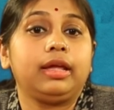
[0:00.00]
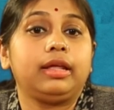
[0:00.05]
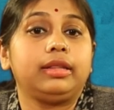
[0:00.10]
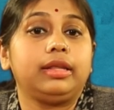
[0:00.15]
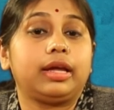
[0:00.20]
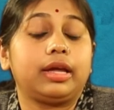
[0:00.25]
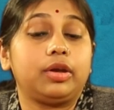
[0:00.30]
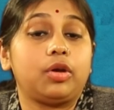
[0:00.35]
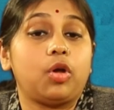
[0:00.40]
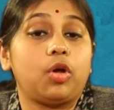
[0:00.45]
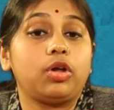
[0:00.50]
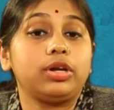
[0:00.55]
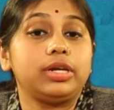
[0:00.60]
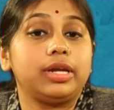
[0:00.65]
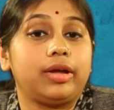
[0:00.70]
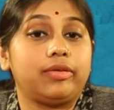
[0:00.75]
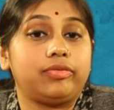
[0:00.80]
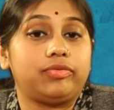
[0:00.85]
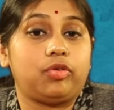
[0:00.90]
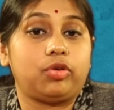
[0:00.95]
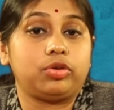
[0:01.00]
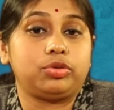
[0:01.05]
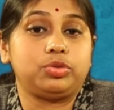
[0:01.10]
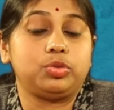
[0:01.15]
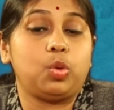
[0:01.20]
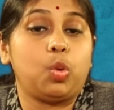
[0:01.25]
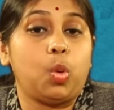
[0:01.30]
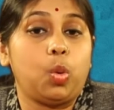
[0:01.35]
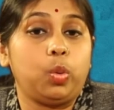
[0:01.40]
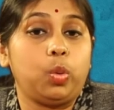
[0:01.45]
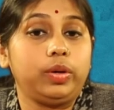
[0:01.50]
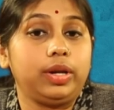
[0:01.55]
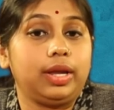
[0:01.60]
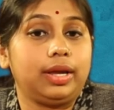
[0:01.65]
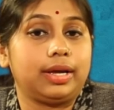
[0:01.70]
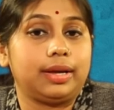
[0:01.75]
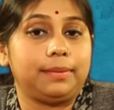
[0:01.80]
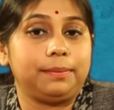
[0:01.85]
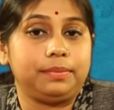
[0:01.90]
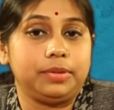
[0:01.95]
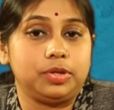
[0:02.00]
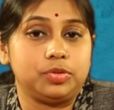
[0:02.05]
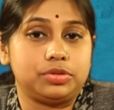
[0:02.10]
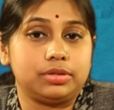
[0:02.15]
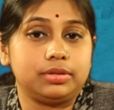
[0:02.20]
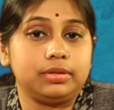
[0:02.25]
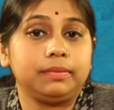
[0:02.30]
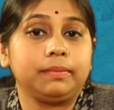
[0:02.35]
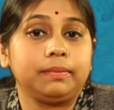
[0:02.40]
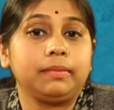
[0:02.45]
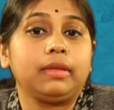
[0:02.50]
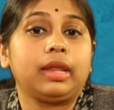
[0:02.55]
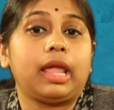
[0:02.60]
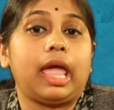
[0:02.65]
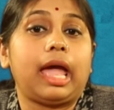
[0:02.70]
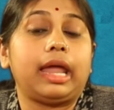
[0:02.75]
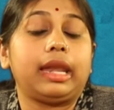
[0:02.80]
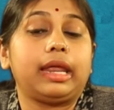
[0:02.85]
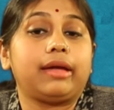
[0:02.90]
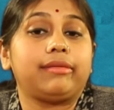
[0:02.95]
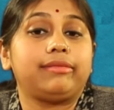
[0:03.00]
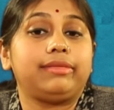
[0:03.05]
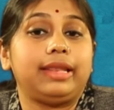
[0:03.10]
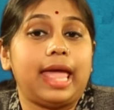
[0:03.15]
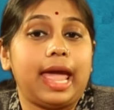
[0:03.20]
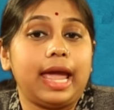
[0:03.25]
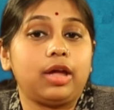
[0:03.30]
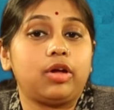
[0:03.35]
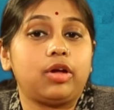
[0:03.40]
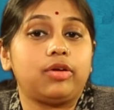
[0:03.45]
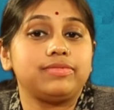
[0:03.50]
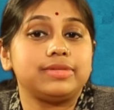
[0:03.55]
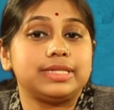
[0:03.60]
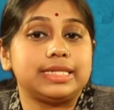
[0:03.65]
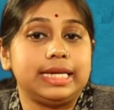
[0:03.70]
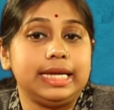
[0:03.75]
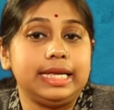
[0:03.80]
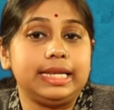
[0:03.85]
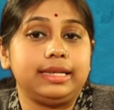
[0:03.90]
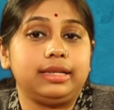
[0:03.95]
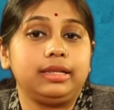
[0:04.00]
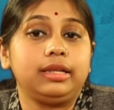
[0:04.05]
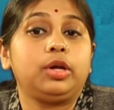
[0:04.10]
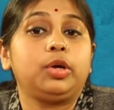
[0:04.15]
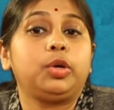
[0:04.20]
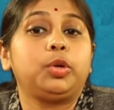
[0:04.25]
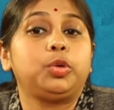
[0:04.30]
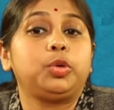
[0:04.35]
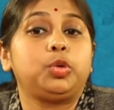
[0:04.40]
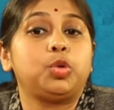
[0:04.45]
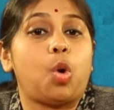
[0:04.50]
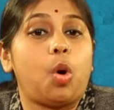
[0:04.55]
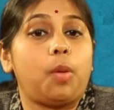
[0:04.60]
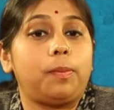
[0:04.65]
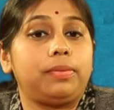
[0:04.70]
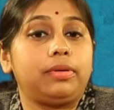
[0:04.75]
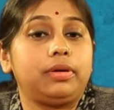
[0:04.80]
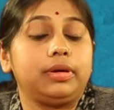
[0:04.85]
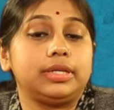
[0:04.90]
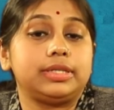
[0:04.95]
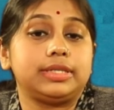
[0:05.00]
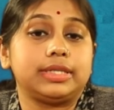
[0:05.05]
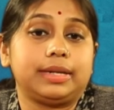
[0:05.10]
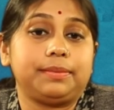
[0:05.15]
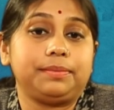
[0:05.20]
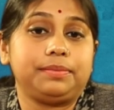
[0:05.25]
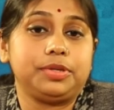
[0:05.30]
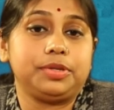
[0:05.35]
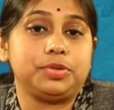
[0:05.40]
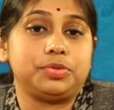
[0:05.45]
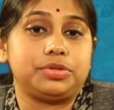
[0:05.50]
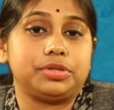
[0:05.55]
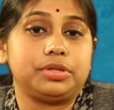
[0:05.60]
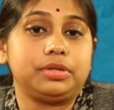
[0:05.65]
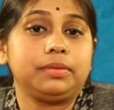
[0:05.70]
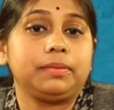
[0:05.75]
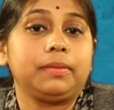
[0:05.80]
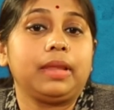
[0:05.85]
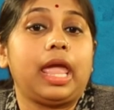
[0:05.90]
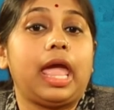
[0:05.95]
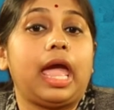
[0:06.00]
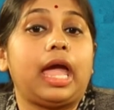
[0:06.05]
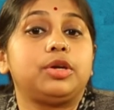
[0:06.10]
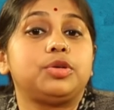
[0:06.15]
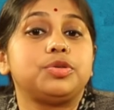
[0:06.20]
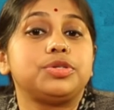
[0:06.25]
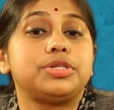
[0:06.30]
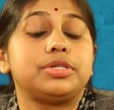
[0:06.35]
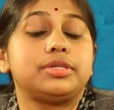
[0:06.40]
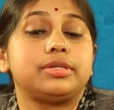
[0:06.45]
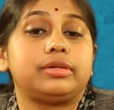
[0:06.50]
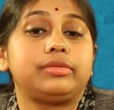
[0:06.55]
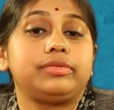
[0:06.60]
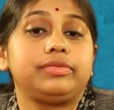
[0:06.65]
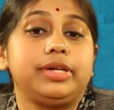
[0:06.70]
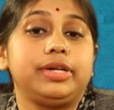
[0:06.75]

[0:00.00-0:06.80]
They cannot afford to own a computer and have lack of skill to operate a computer and to surf